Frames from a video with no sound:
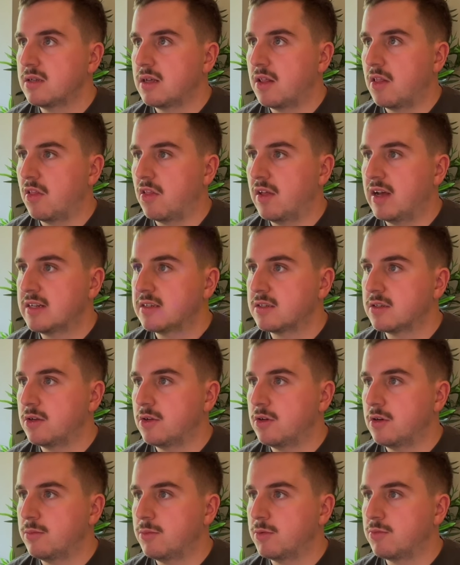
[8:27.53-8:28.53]
Well, that's the
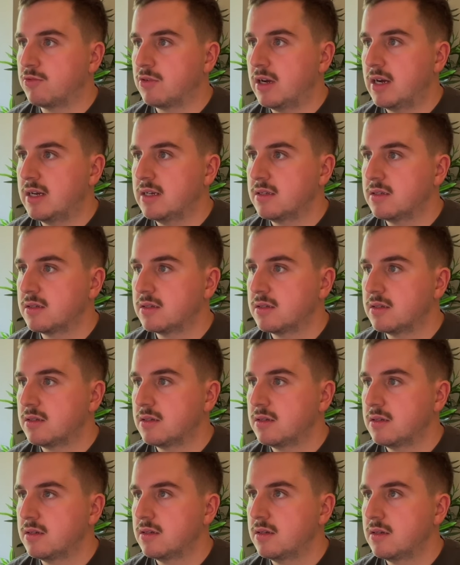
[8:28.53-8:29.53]
normal price,
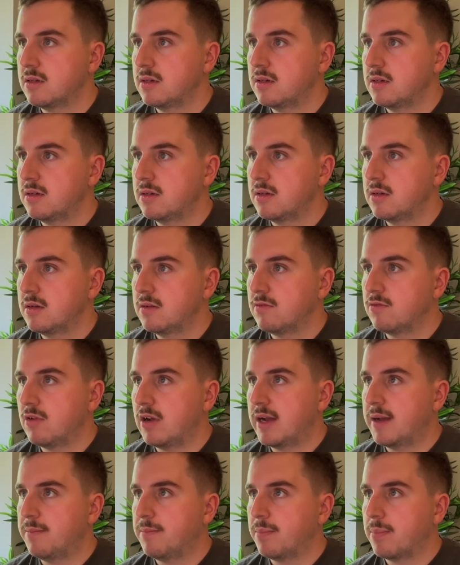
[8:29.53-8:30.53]

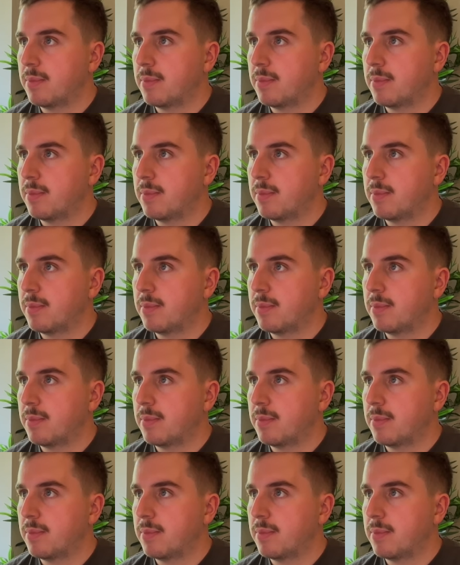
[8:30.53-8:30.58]
right?